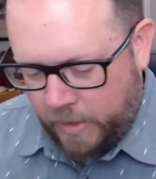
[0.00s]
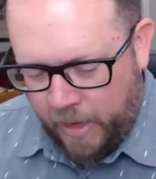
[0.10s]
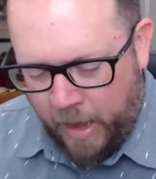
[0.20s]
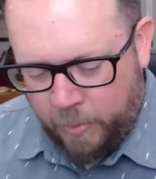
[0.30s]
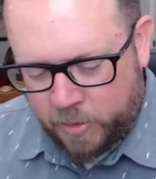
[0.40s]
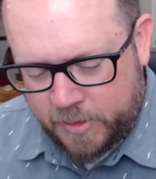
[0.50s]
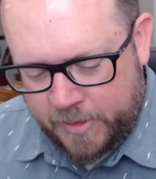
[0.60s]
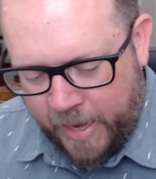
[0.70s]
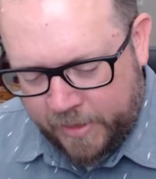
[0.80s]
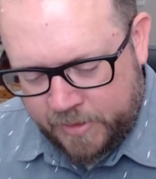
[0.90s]
I won't
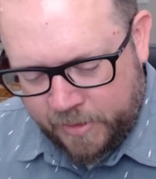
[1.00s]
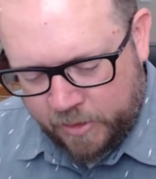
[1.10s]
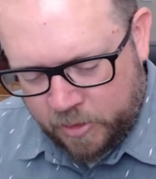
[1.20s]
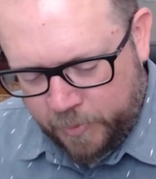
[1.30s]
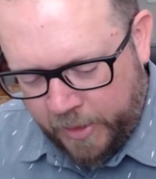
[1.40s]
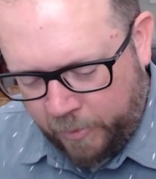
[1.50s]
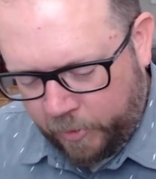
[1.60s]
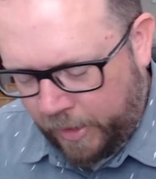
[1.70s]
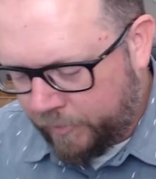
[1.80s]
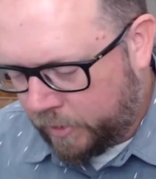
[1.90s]
stack stickers, but I will
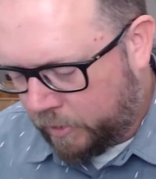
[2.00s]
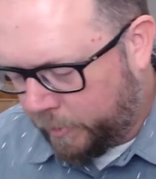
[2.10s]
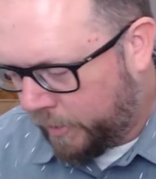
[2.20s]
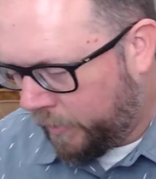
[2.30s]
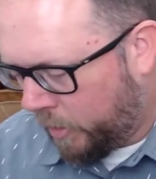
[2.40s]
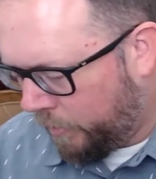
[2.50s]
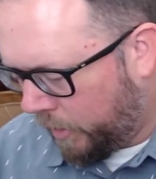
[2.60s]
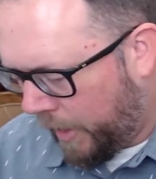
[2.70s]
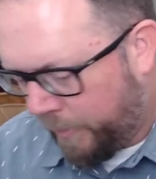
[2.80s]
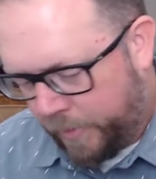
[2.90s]
have a little bit of an
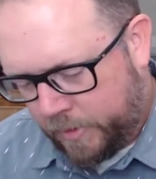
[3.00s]
overlap.